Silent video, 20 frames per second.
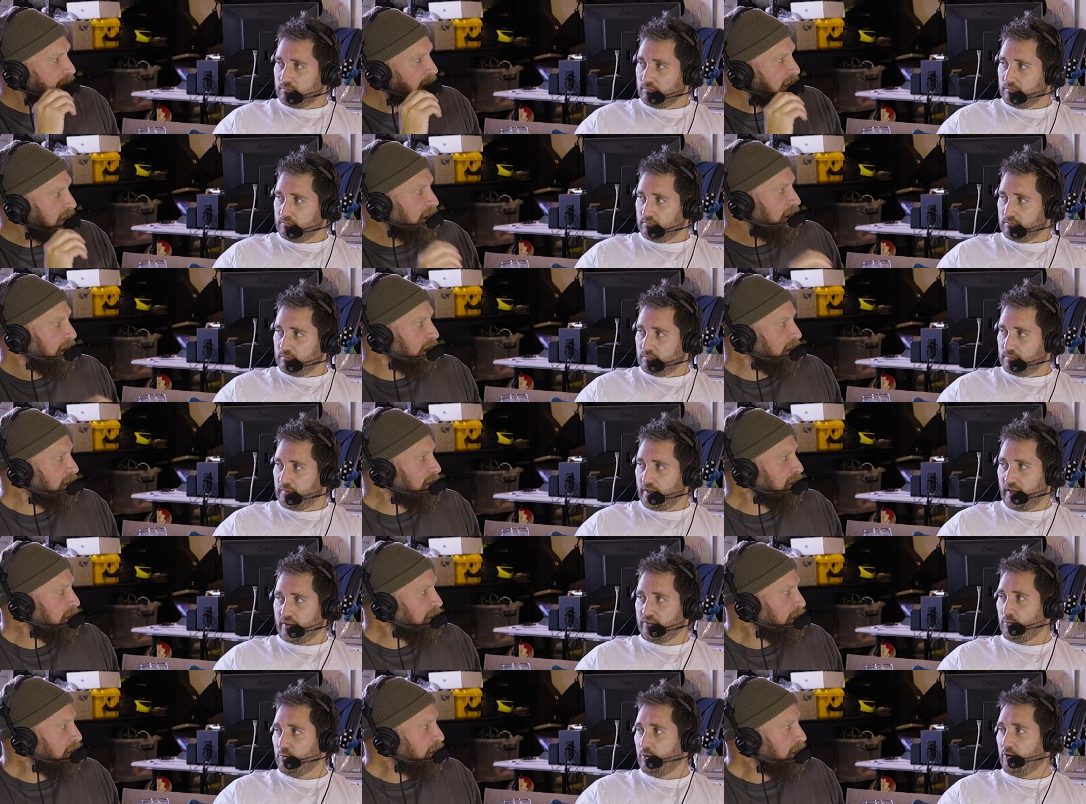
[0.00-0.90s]
Speaker 1: Yeah. It
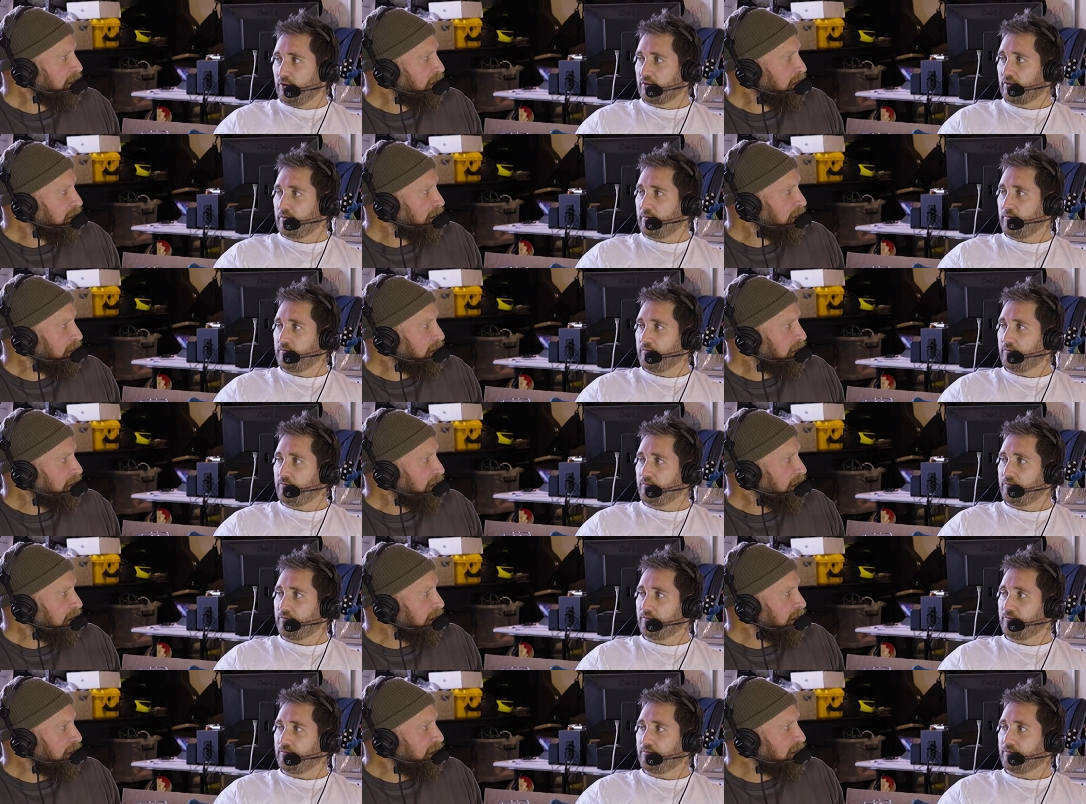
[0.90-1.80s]
hasn't worked.
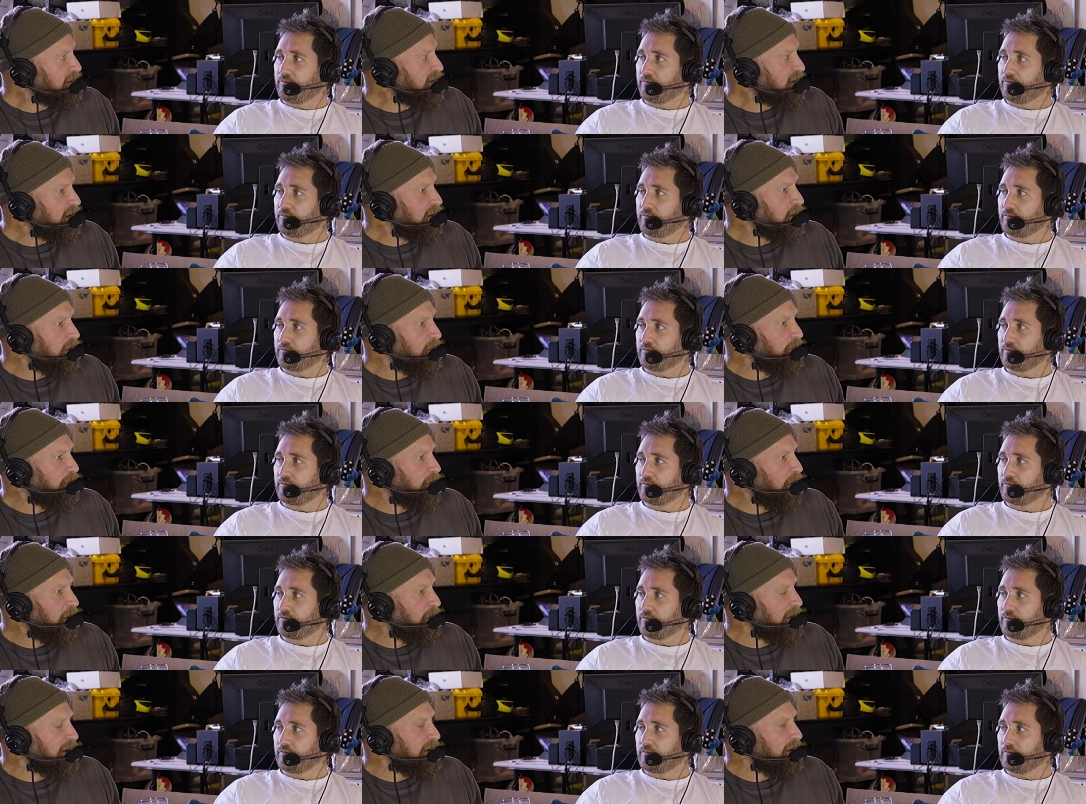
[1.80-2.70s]
Speaker 2: And so you
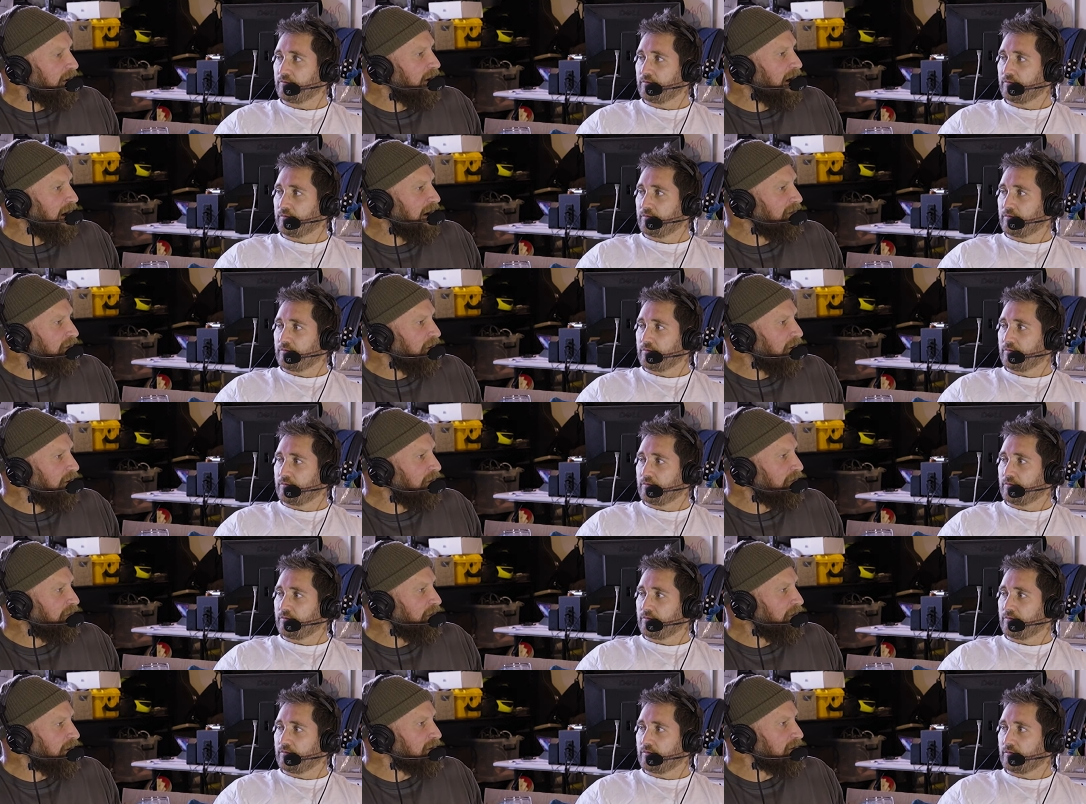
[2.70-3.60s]
probably don't have
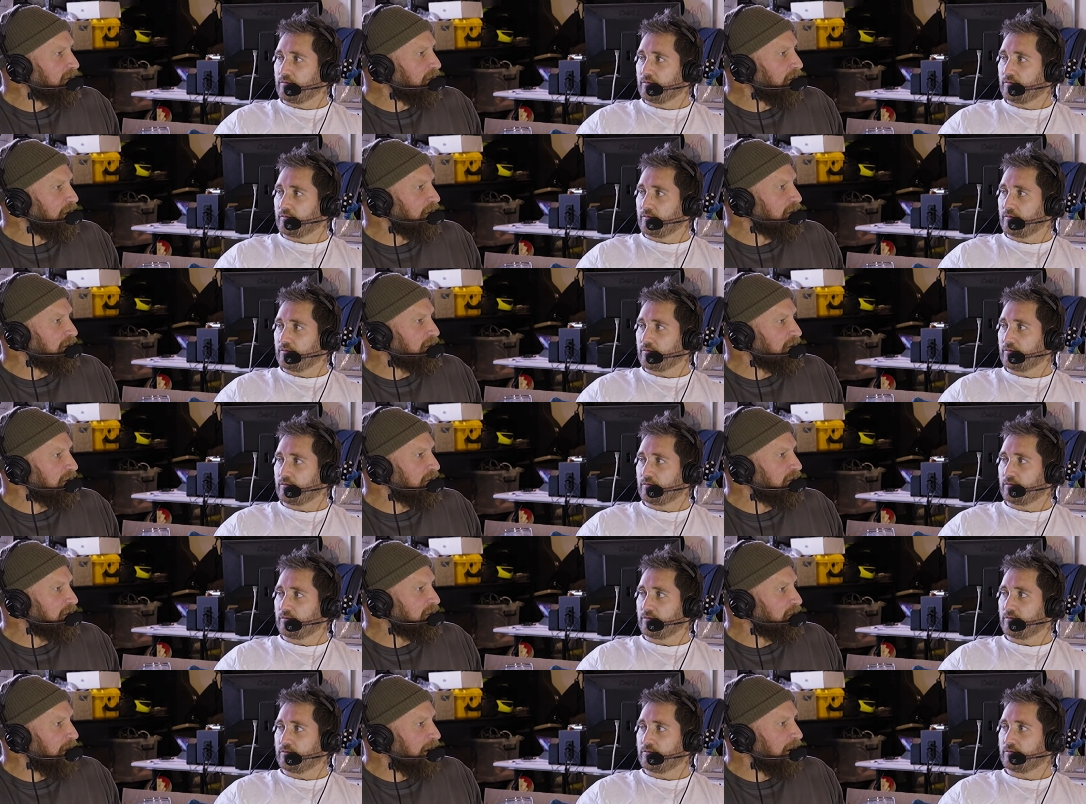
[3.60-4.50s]
confidence because
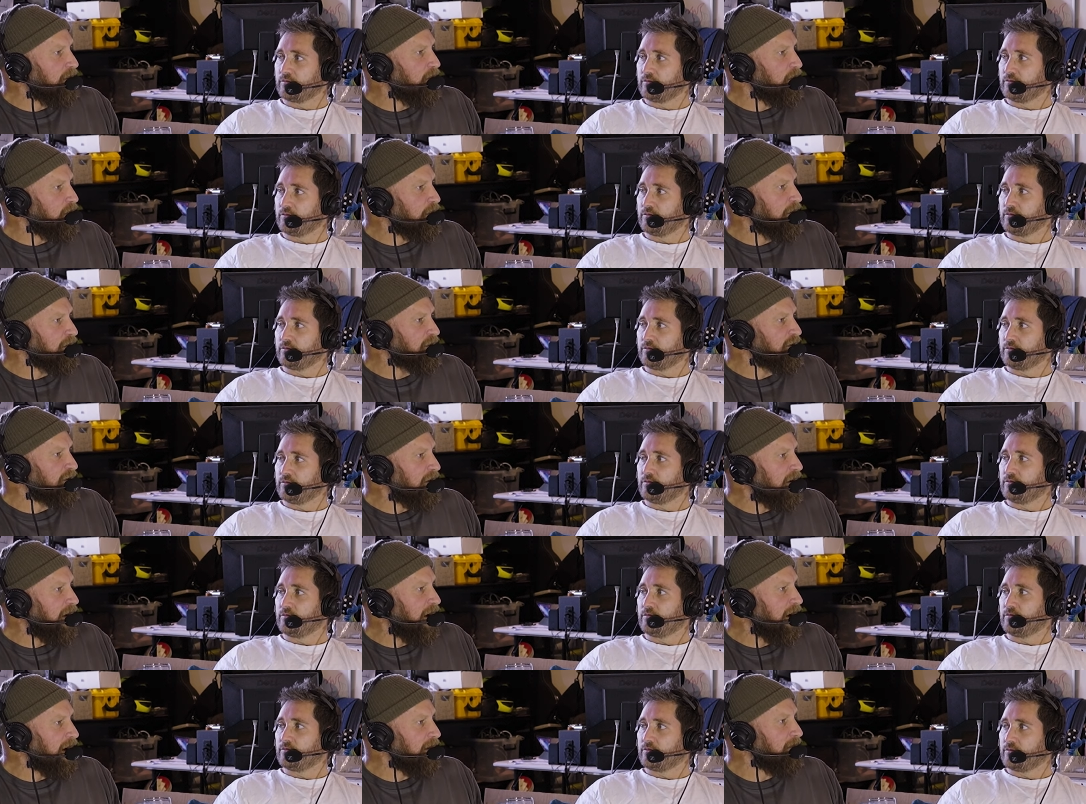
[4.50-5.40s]
you spent all your
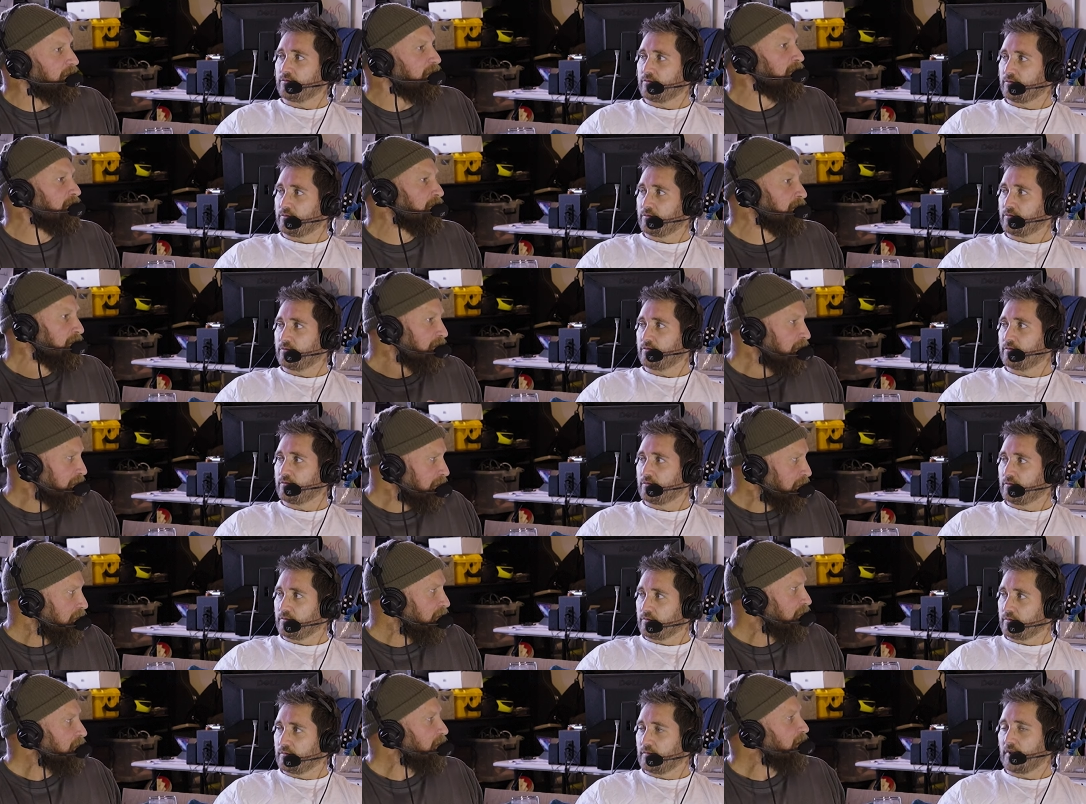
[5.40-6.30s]
time.
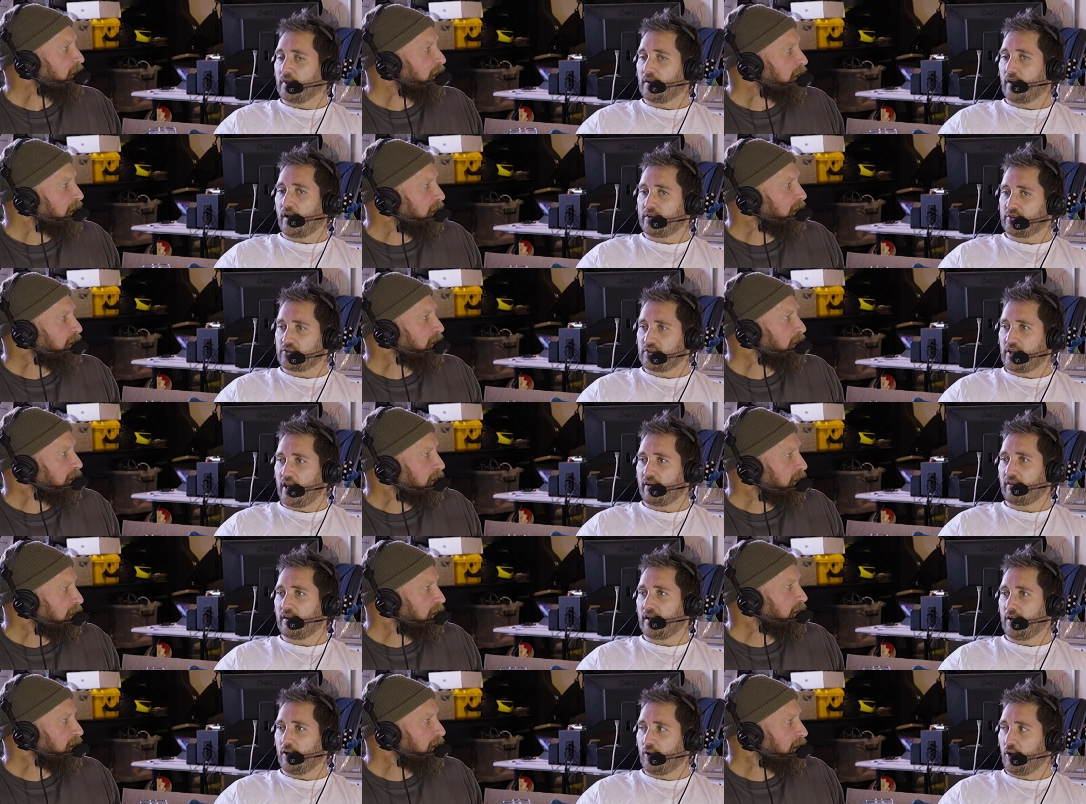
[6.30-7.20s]
Speaker 1: I just
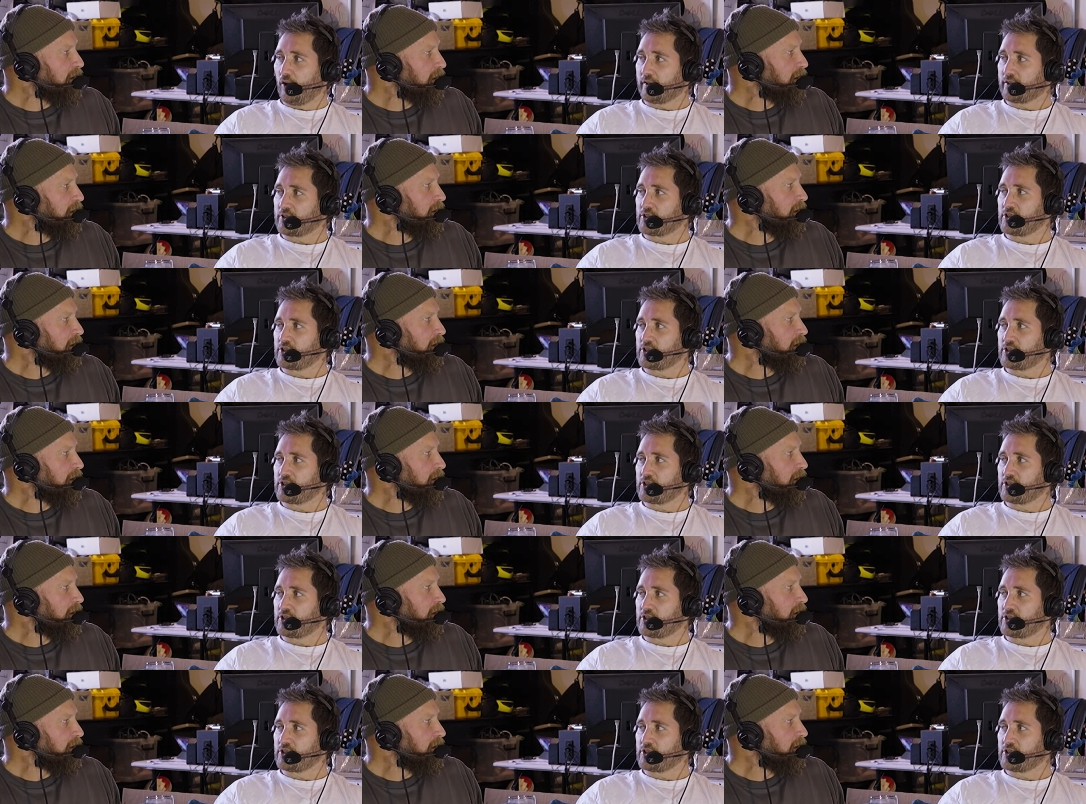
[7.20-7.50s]
carry a lot of